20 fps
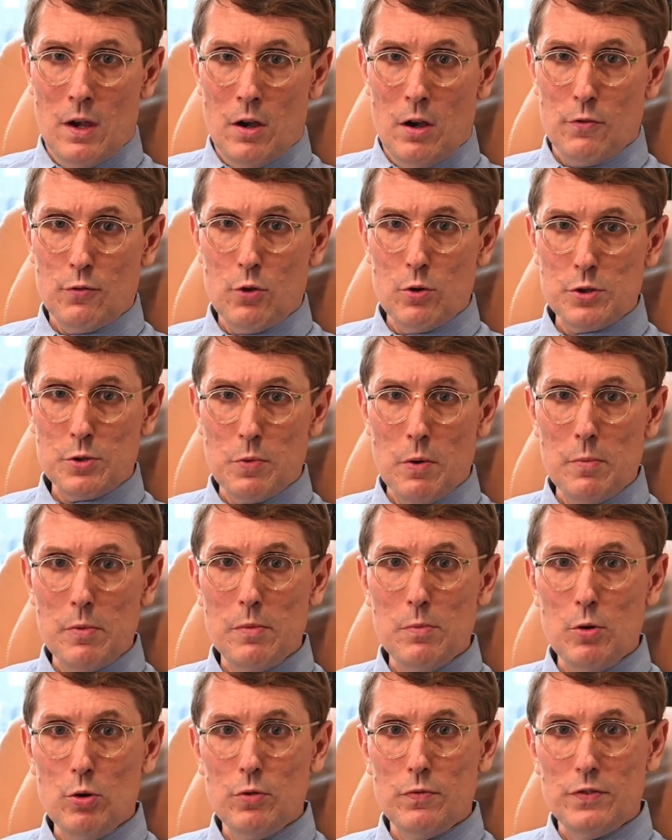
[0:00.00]
Of course, when we
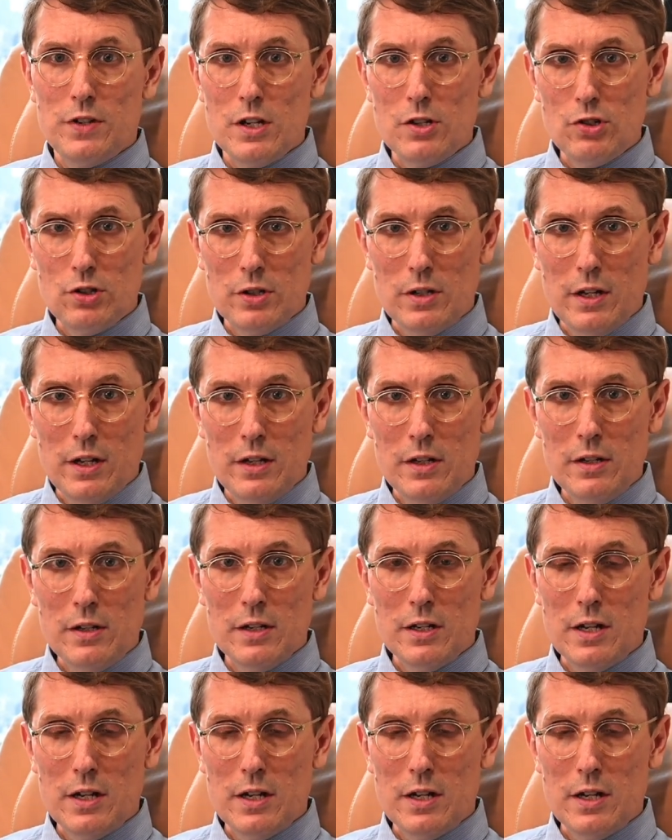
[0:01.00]
move digitally,